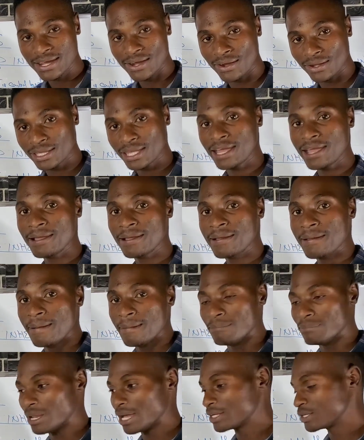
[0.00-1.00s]
Okay,
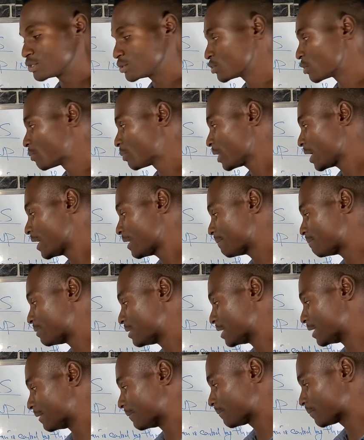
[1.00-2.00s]
blood group
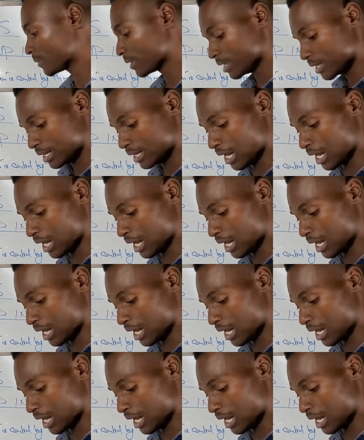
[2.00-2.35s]
AB.